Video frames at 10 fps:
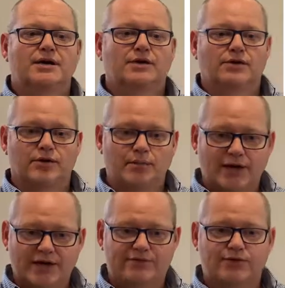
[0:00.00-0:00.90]
on the
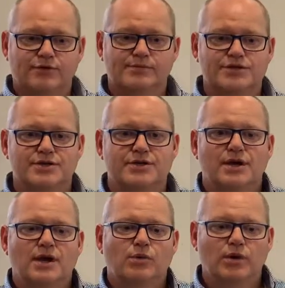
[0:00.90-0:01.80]
platforms,
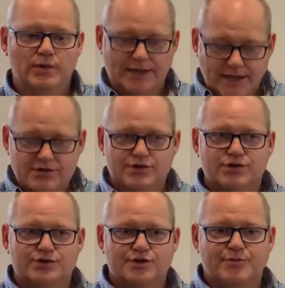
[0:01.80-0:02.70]
we will
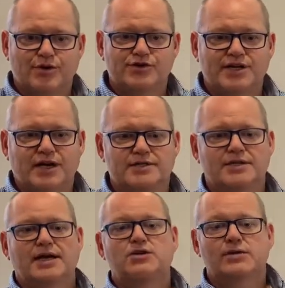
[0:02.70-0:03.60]
introduce the projects
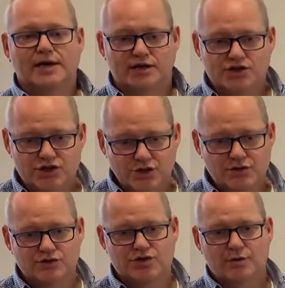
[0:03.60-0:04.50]
and you can
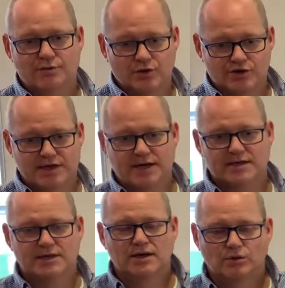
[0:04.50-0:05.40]
choose a project
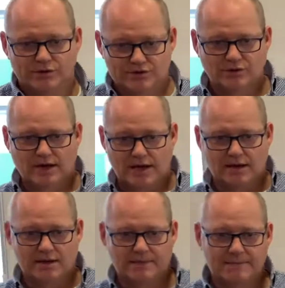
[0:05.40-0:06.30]
which you like.
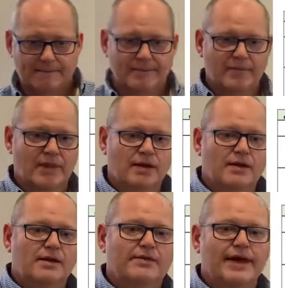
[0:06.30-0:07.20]

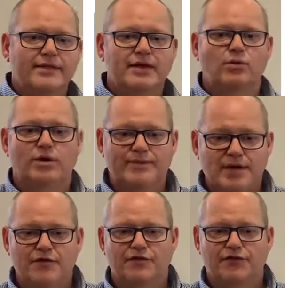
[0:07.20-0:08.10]
Then there will be
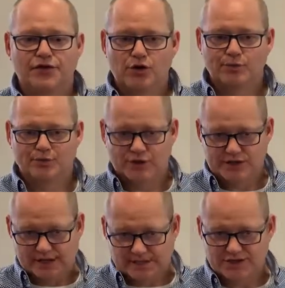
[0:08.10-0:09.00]
a few
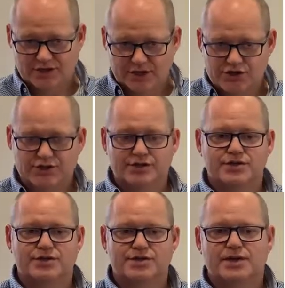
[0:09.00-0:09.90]
project
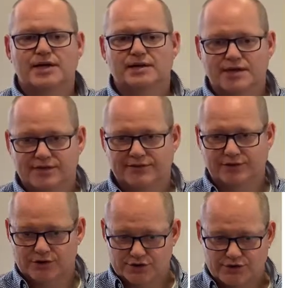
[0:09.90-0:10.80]
sessions in this
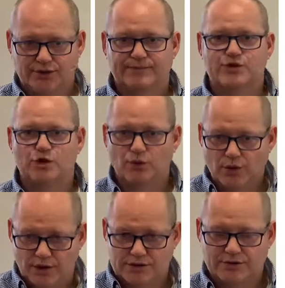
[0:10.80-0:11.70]
first term to
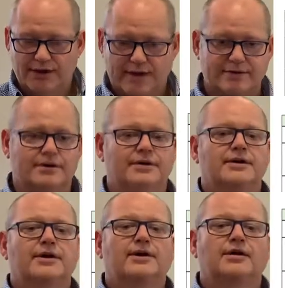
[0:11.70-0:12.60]
work together
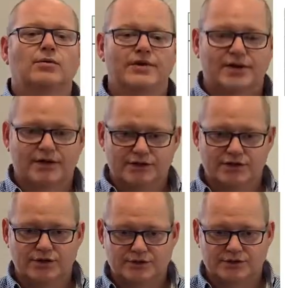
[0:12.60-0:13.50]
with other
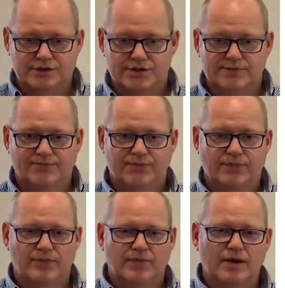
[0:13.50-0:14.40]
students.
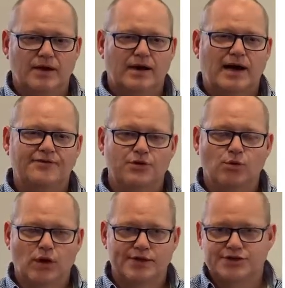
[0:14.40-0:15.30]
After
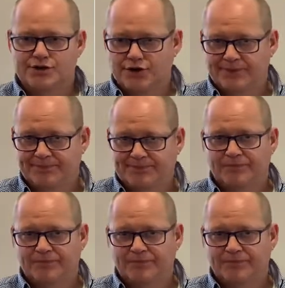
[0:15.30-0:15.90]
one term,